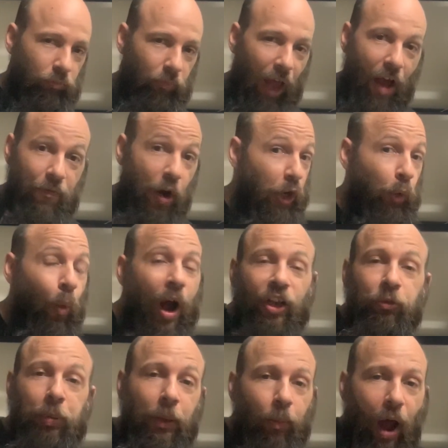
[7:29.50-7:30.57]
I've already
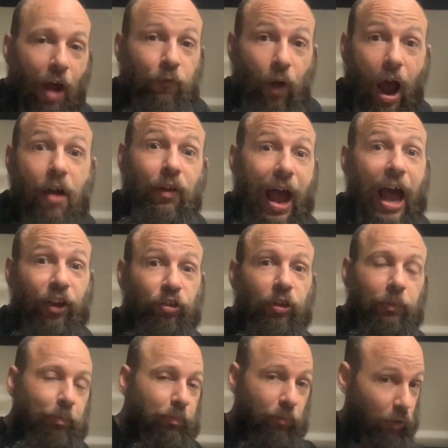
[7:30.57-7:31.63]
watched people. I've actually,
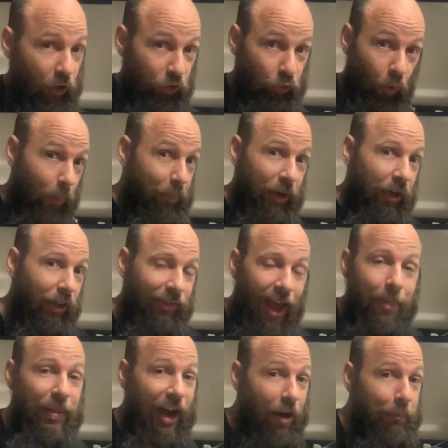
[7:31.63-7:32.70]
the short period of
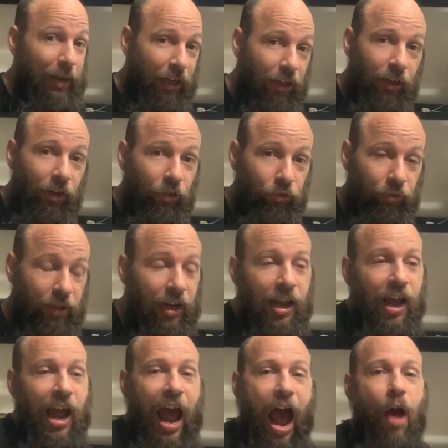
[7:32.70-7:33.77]
time that I've been in the industry,
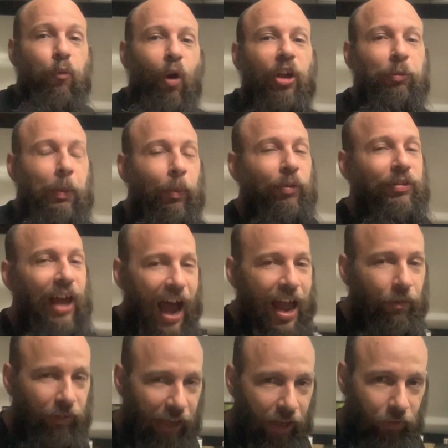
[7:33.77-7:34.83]
I've watched people die
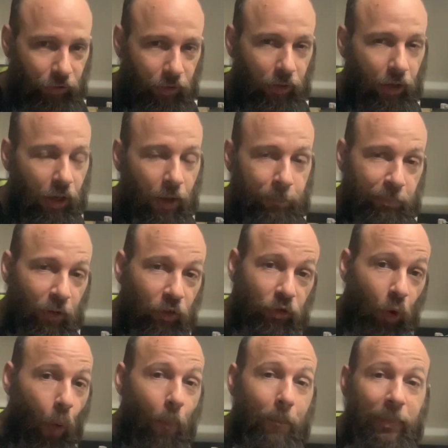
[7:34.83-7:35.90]
of cancer.
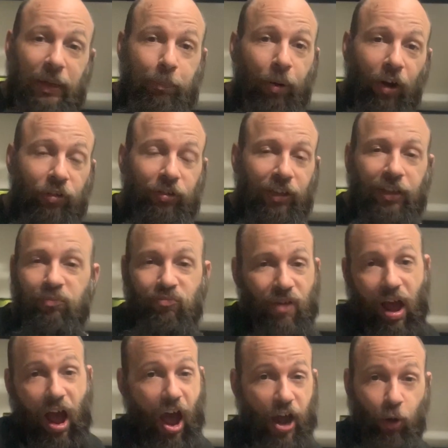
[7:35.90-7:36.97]
So me personally,
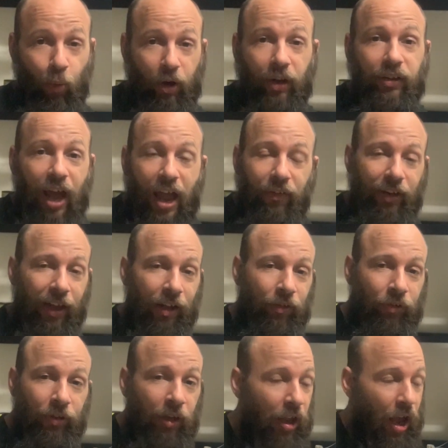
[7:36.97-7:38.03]
I don't want to die of
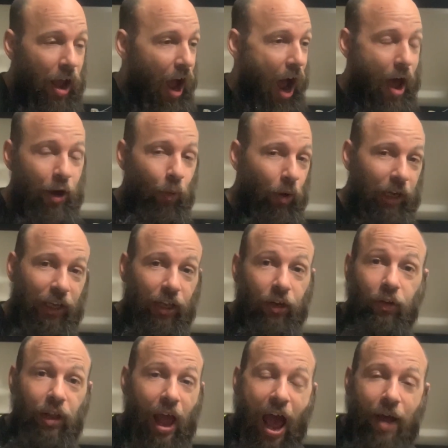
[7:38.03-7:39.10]
cancer. I don't want
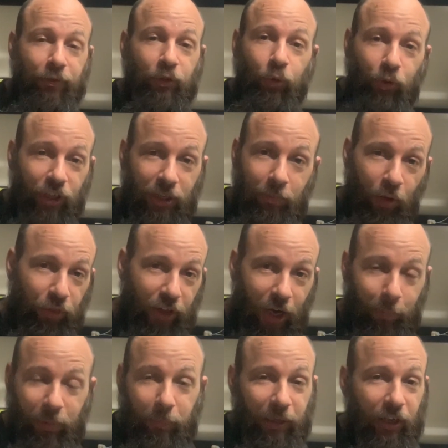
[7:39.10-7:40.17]
to have to do
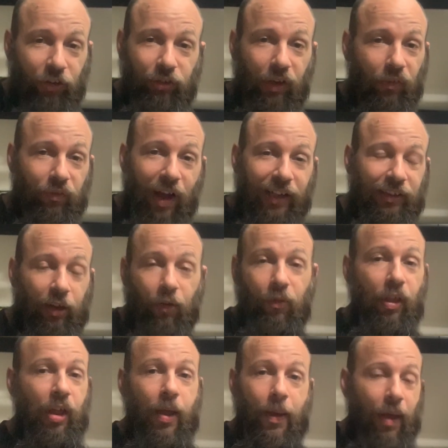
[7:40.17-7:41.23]
chemotherapy because of the fact that
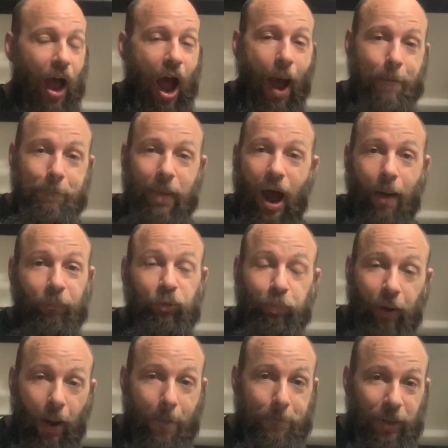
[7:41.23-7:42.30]
I'm
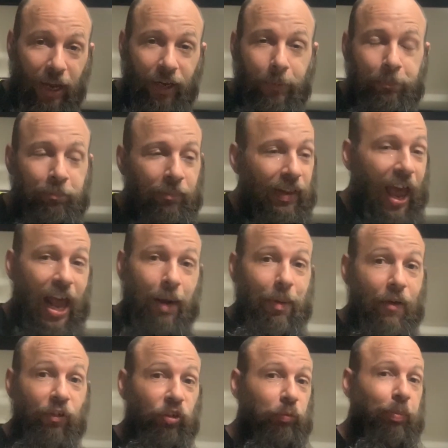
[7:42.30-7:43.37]
spraying paint and I'm
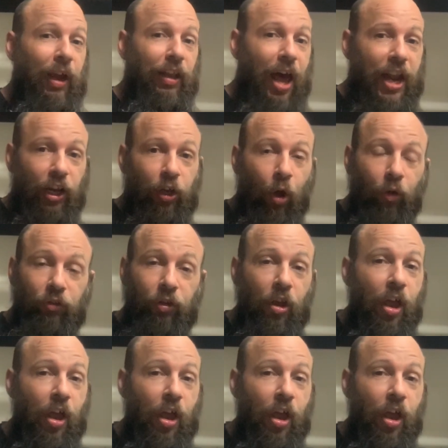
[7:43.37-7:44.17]
having to spray a lot of coats.